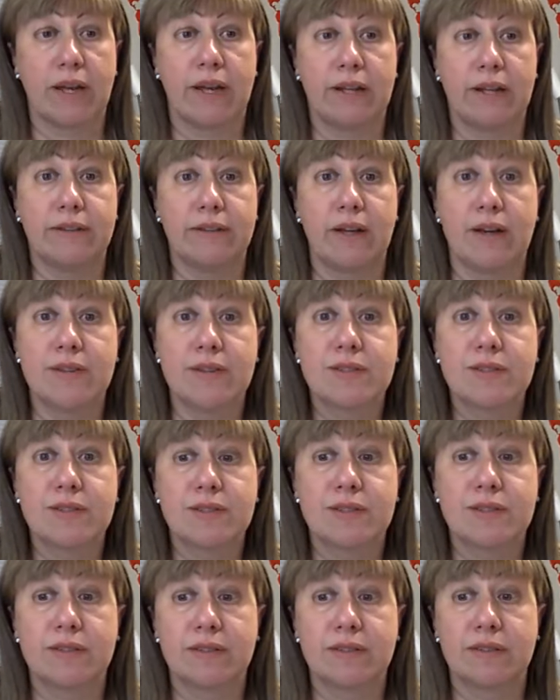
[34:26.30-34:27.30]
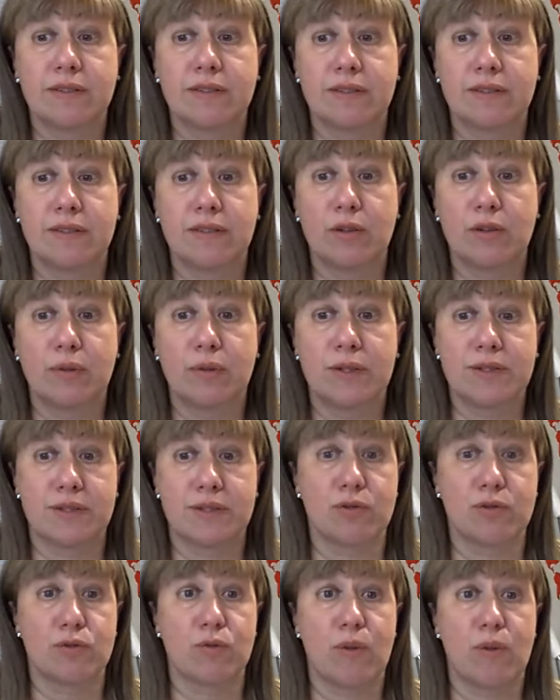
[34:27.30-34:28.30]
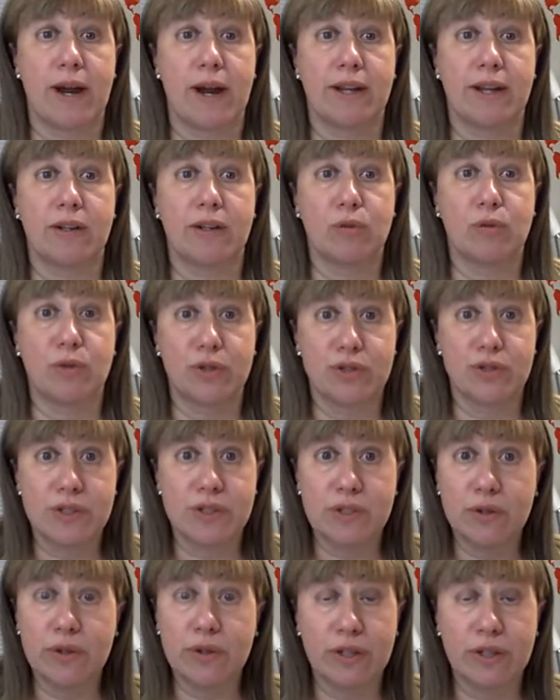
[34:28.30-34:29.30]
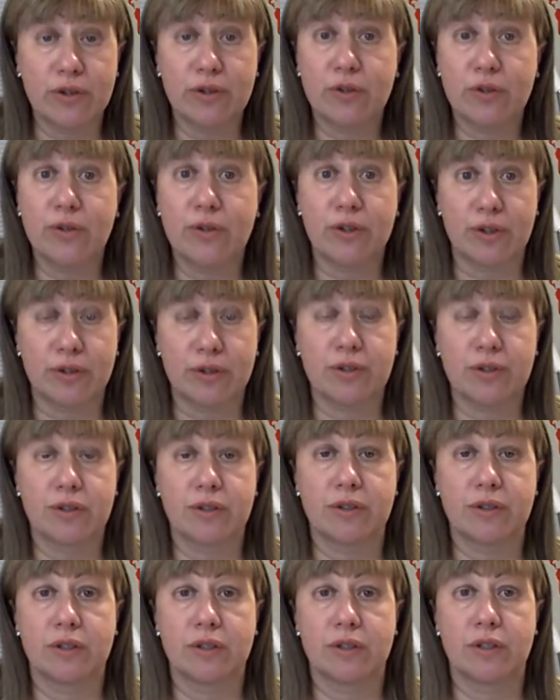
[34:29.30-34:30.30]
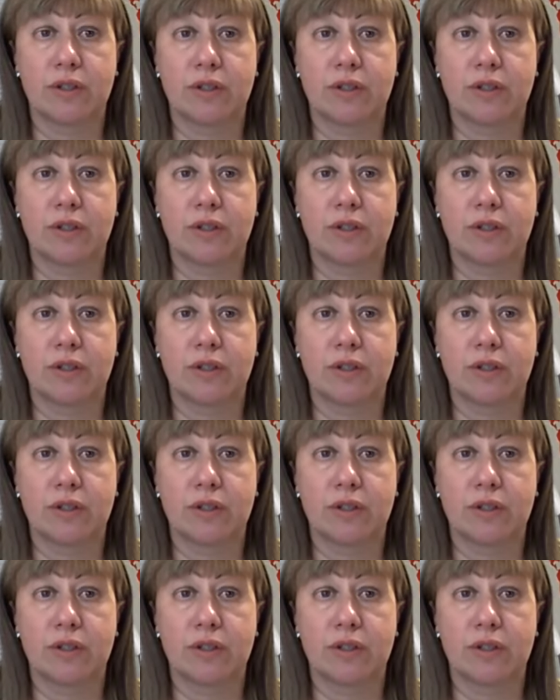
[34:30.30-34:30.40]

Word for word: And thus, the reasons why we're still here on earth